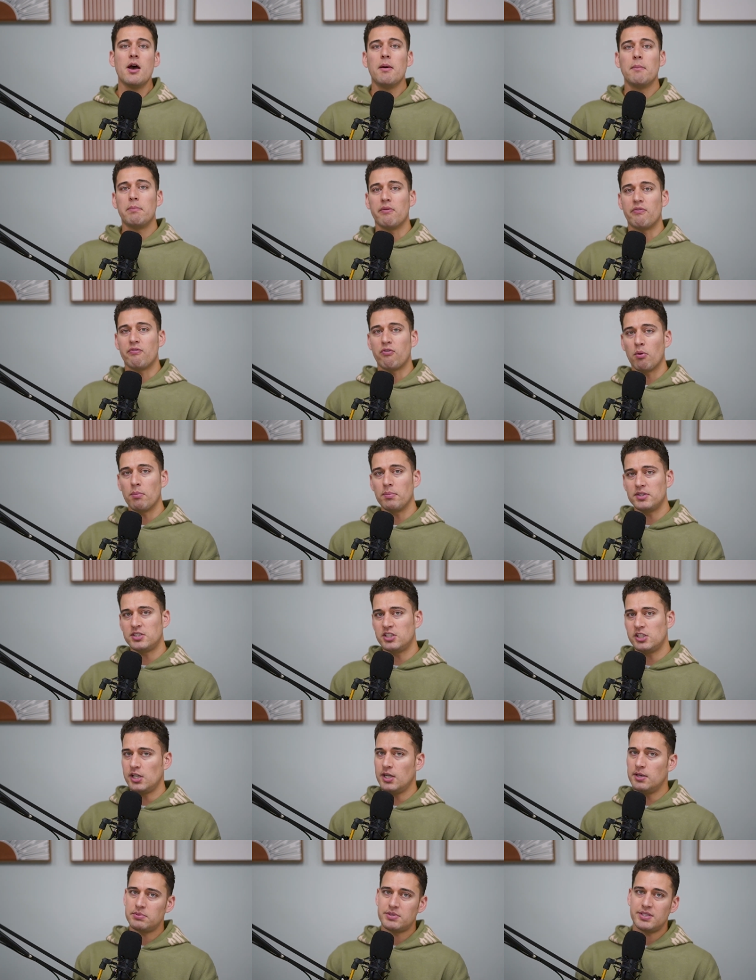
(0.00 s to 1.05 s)
Performance
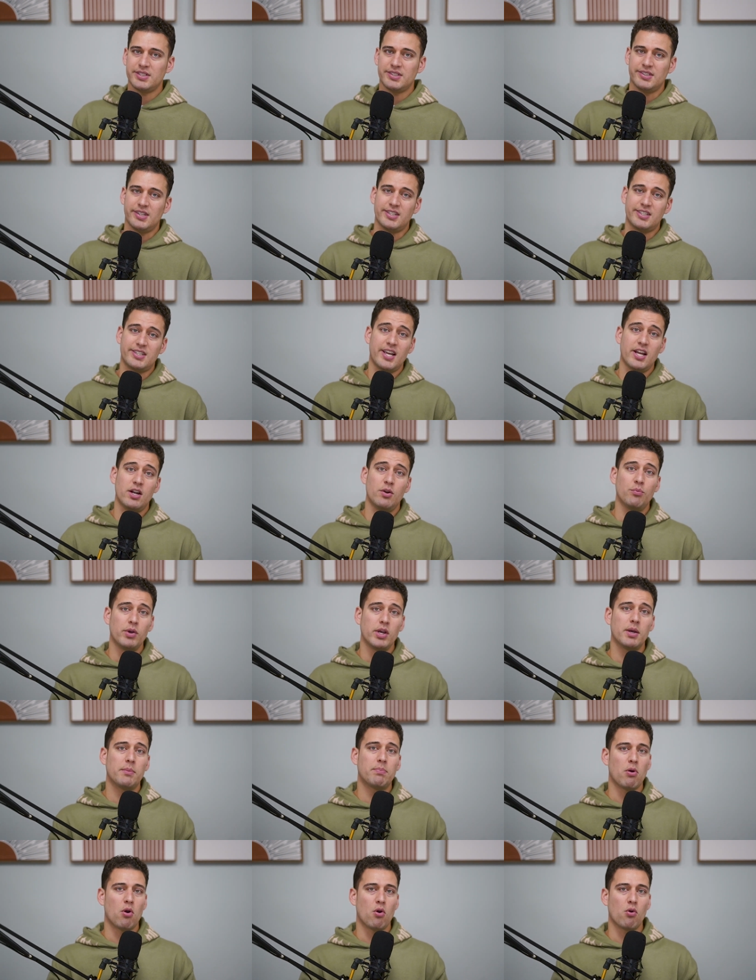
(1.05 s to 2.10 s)
Gyms is a
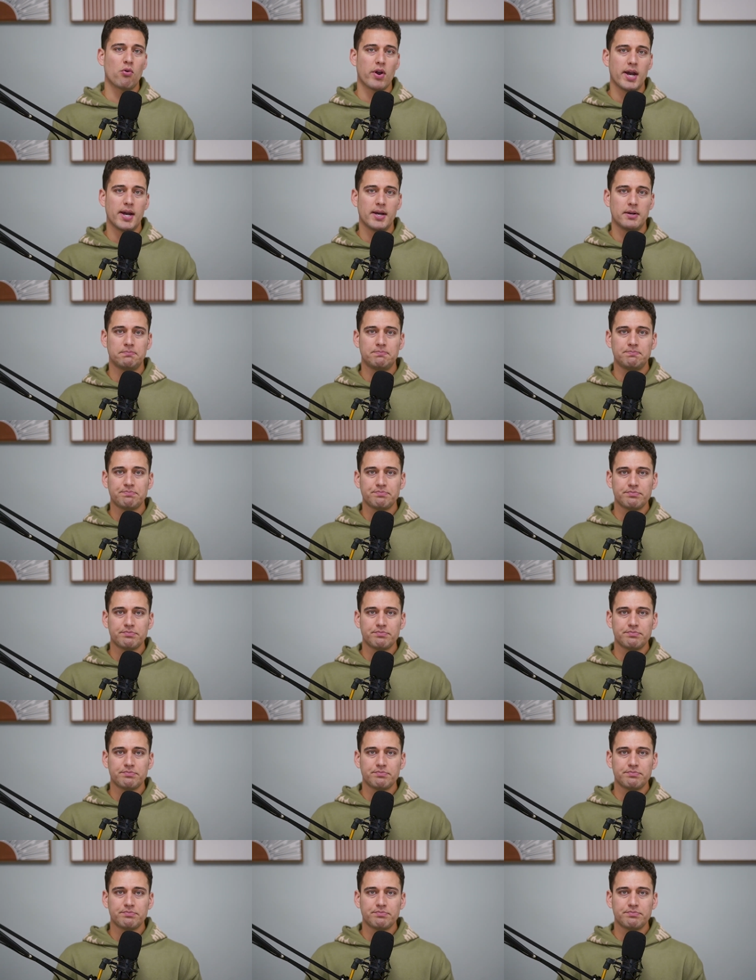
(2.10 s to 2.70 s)
10-week program.